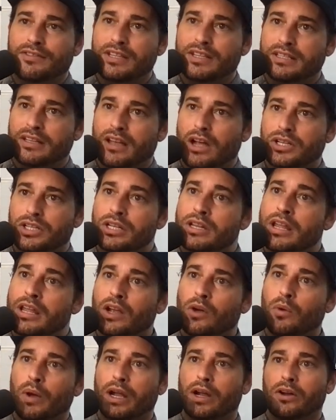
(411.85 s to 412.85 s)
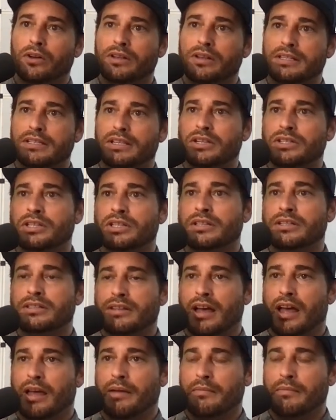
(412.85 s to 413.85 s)
discussion and quicker decision
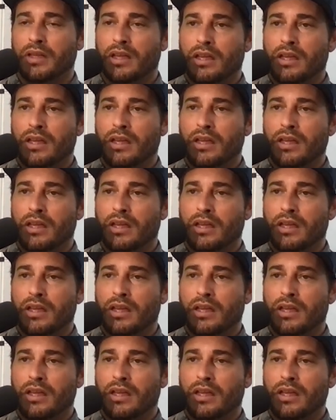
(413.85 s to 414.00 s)
time,